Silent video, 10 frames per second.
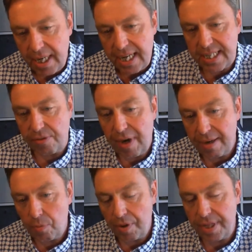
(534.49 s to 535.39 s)
is
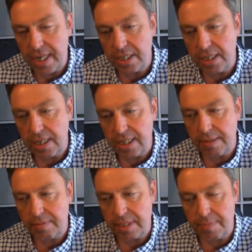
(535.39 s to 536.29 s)
around one that you
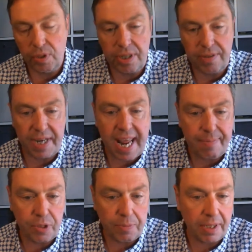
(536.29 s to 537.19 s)
could deploy for
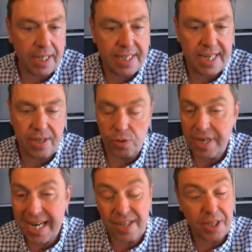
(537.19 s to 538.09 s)
neighbourhood policing or
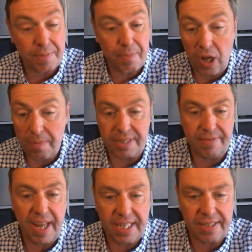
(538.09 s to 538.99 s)
any other department
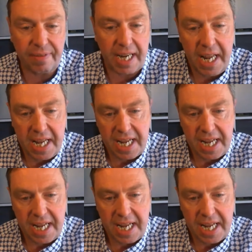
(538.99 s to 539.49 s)
effectively